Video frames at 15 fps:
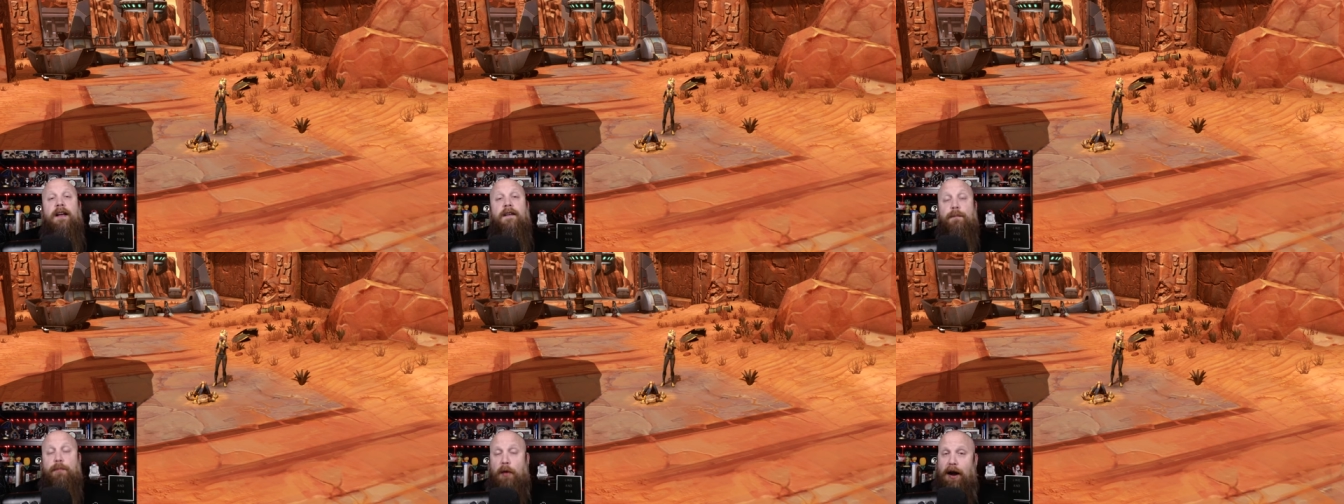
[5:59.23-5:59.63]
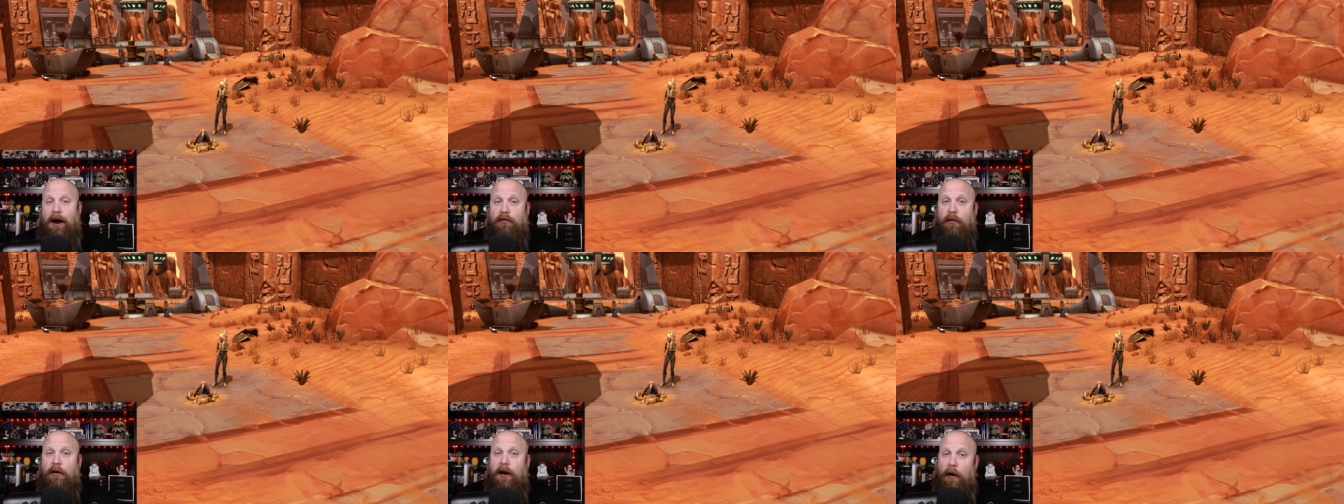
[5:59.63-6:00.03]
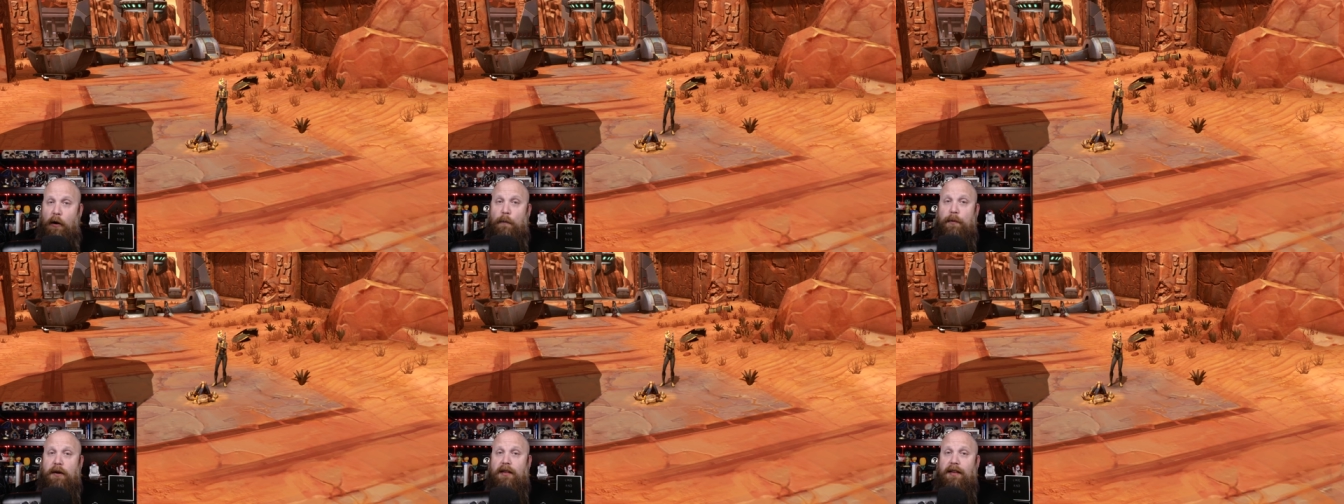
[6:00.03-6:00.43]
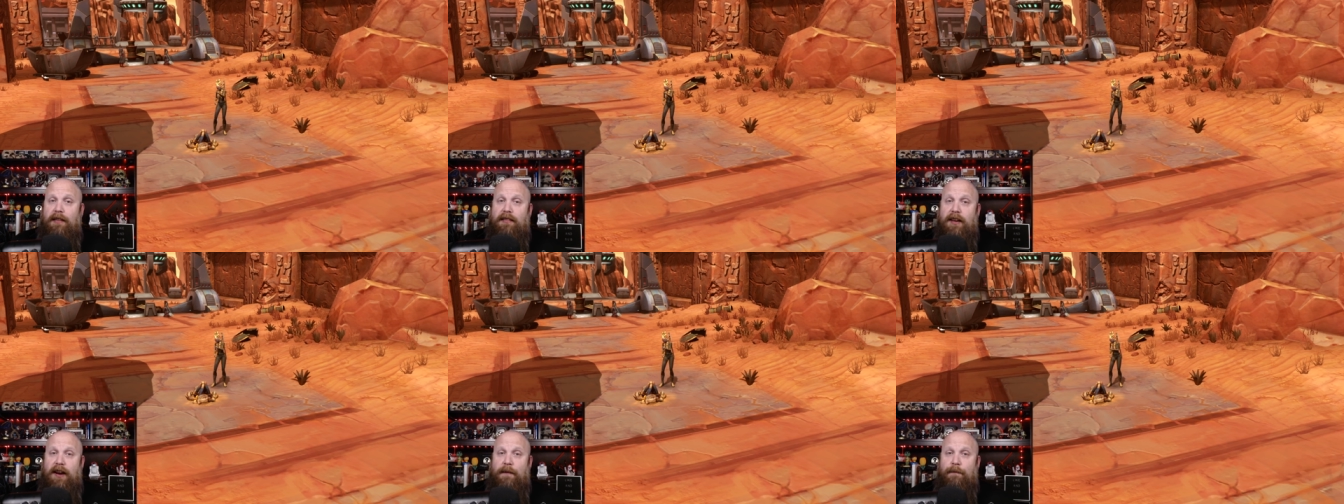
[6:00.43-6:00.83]
Broadsword, I hope you're
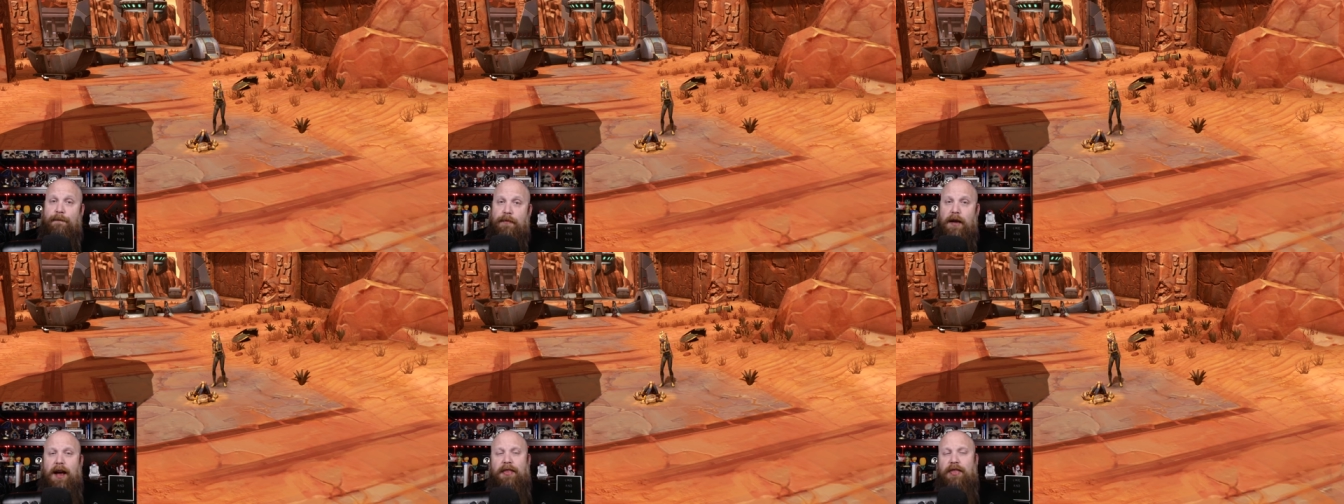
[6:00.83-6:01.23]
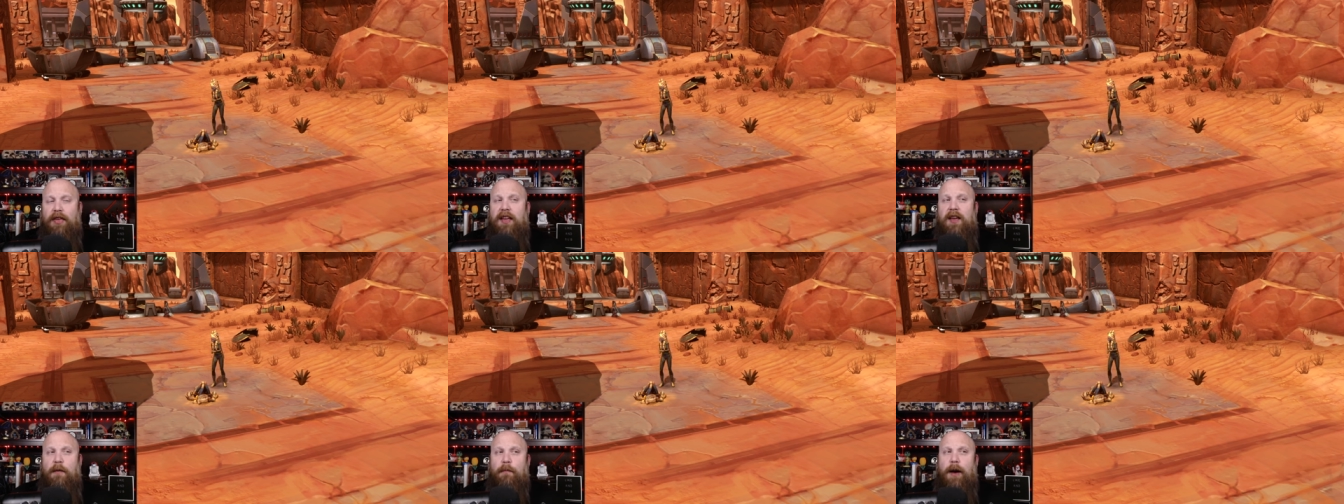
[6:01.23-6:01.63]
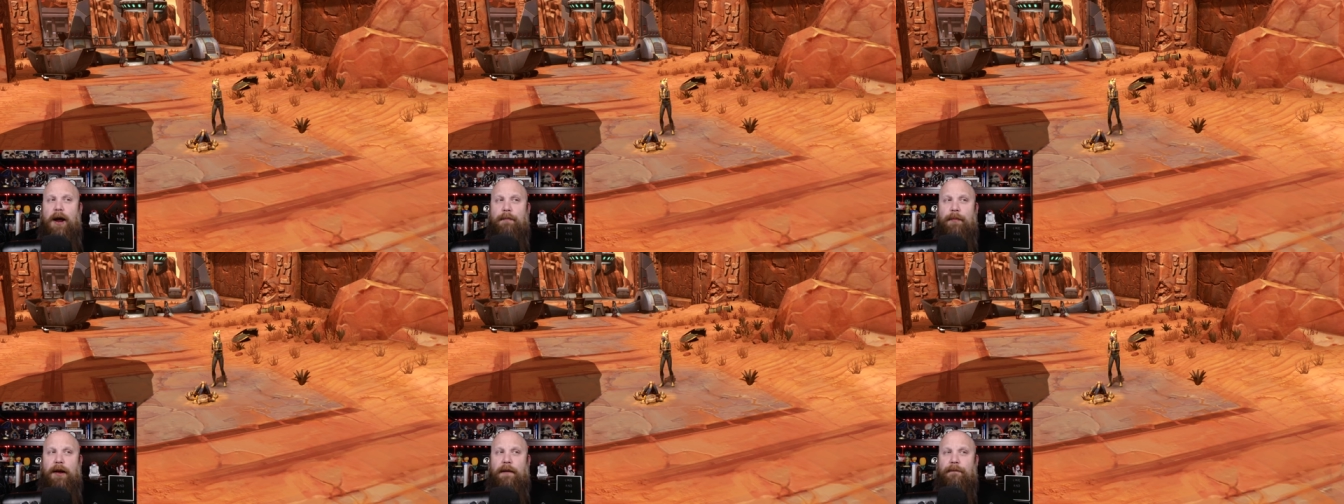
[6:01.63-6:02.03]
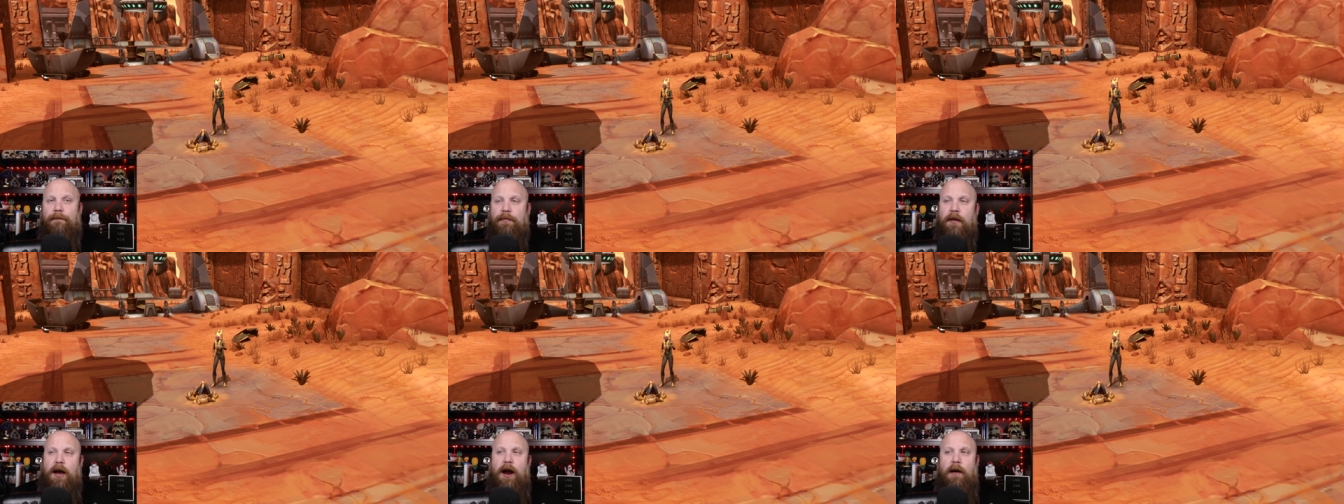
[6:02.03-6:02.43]
listening. I think you might be.
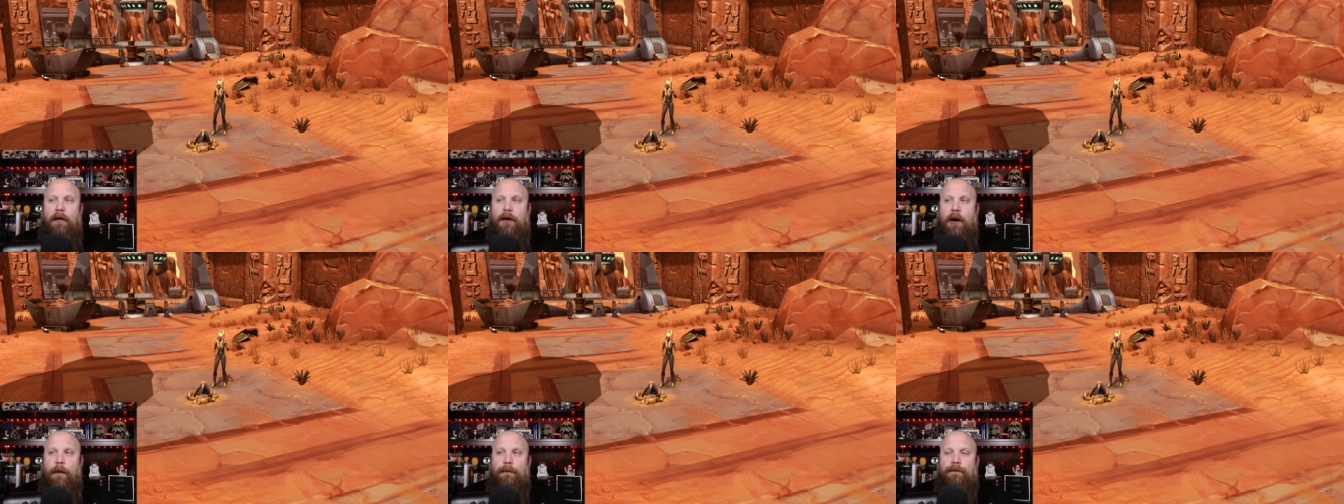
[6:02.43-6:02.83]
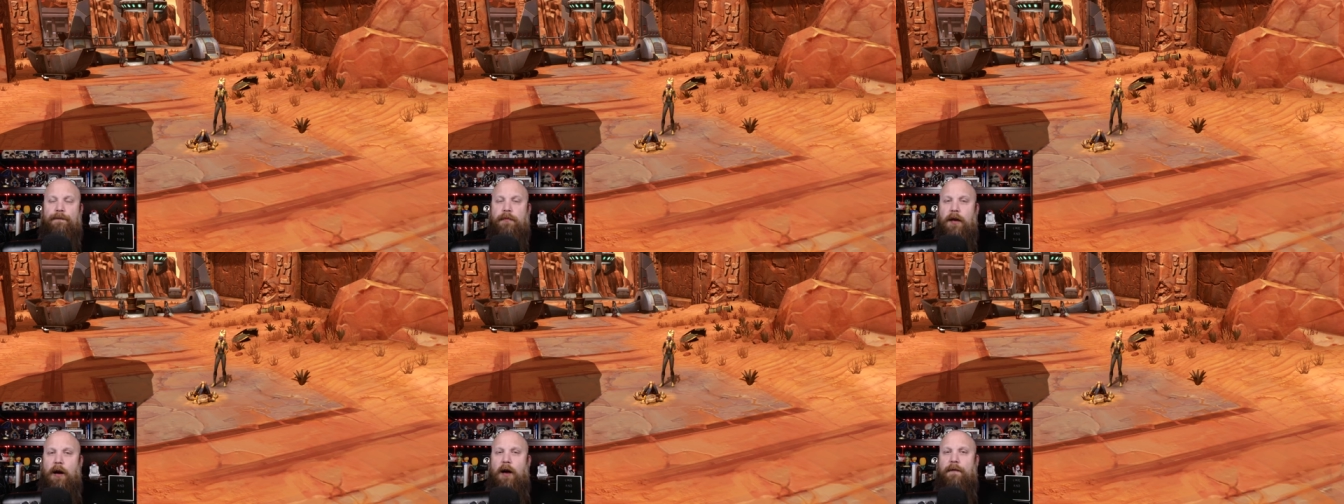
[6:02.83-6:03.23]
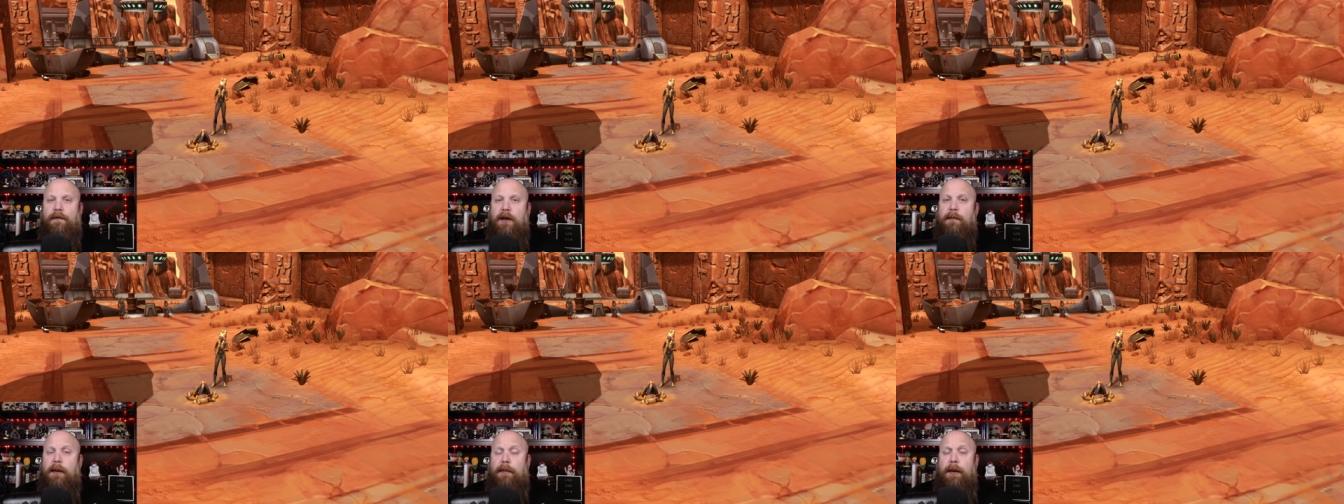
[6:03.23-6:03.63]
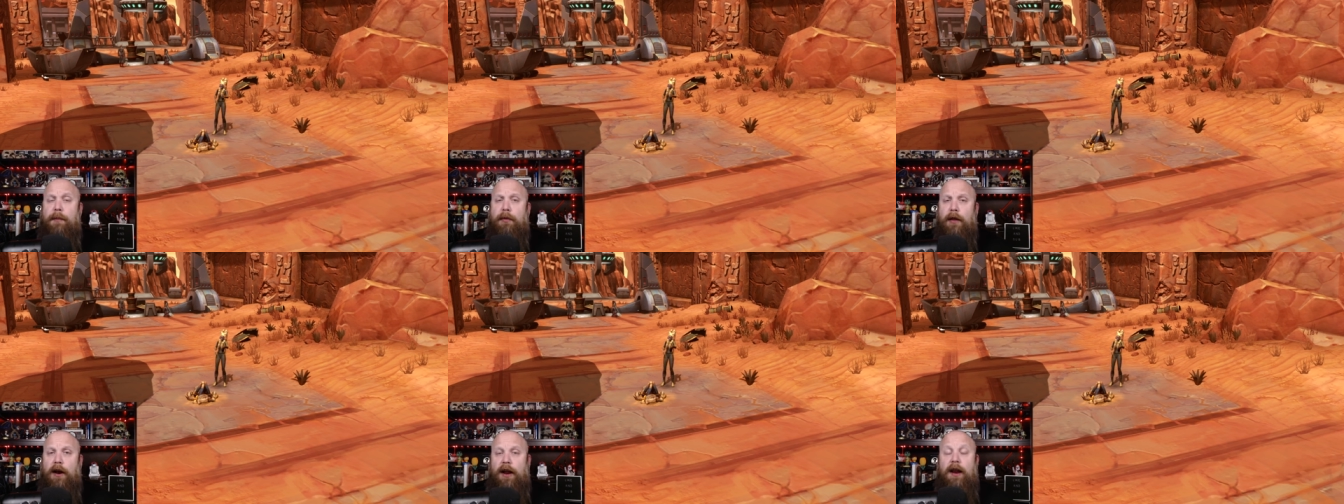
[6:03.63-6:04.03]
I don't know. I'll have to get my
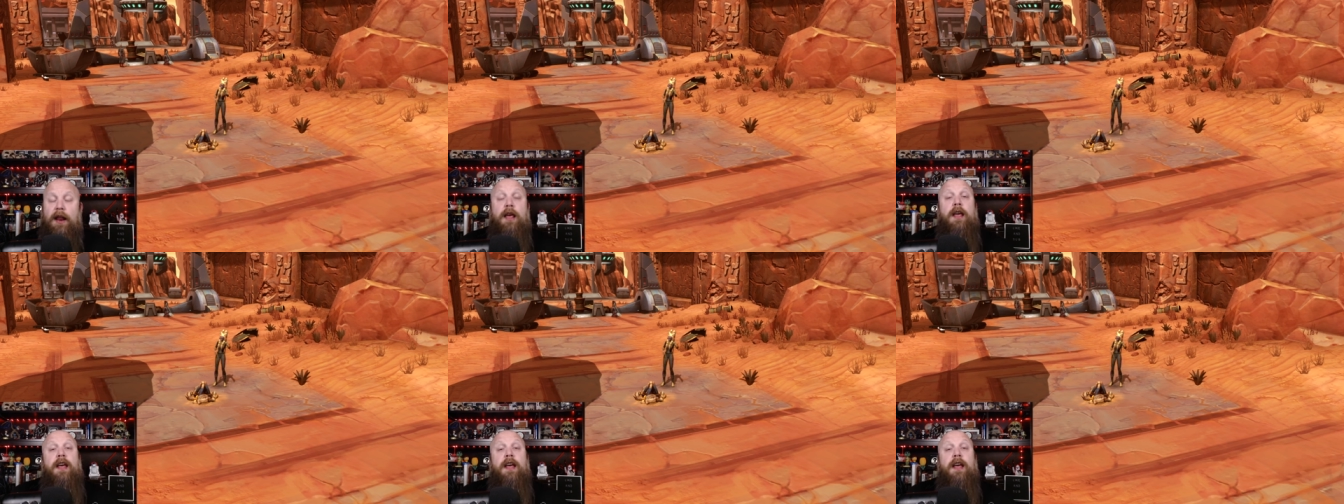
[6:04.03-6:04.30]
people on it.